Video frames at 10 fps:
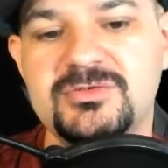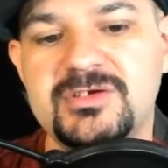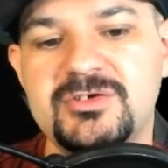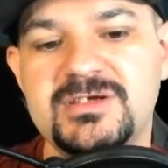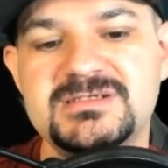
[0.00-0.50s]

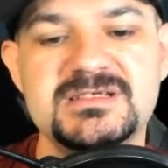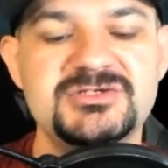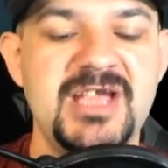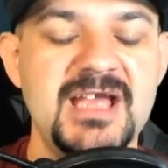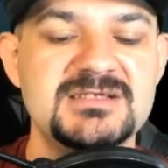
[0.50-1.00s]
Goon increases the
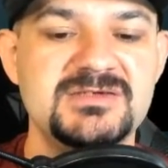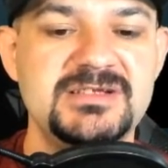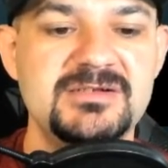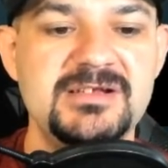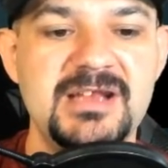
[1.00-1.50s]
chance of
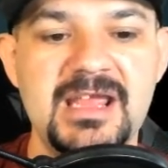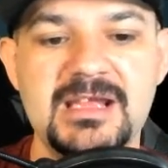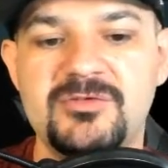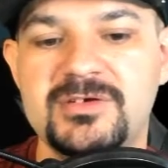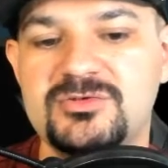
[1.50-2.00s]
dealing
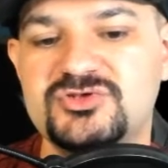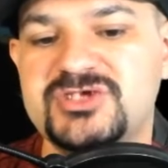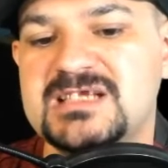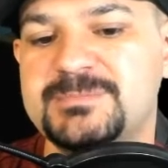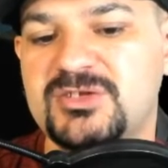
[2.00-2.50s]
a critical
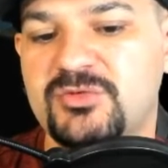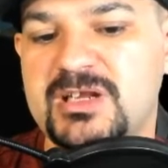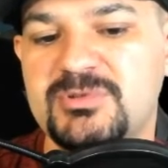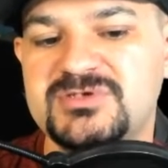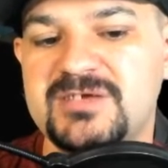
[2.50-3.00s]
chance by
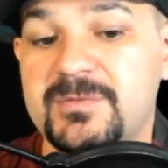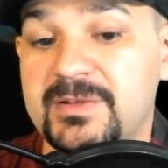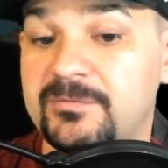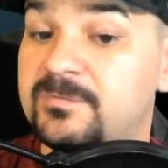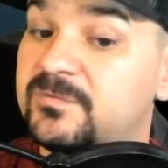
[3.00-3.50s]
20% for
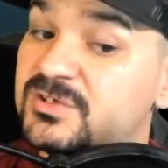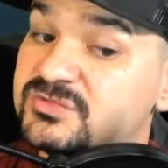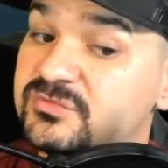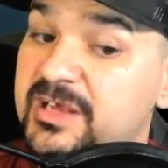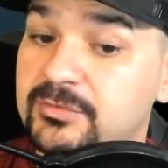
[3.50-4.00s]
the
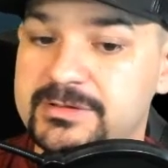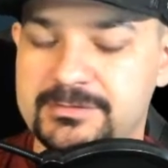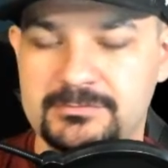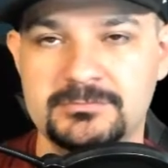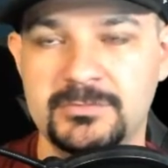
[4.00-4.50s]
first round.
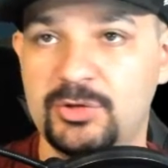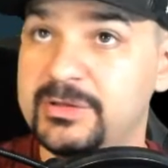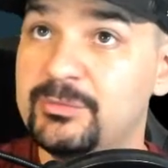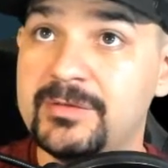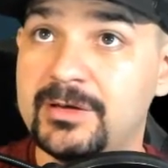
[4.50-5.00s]

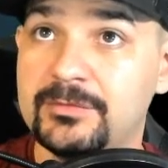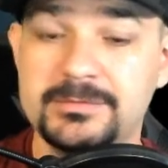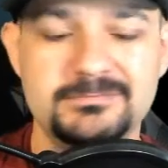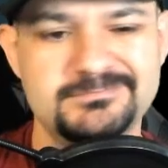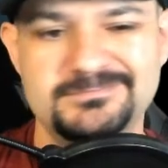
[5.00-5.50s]
Only 1 round.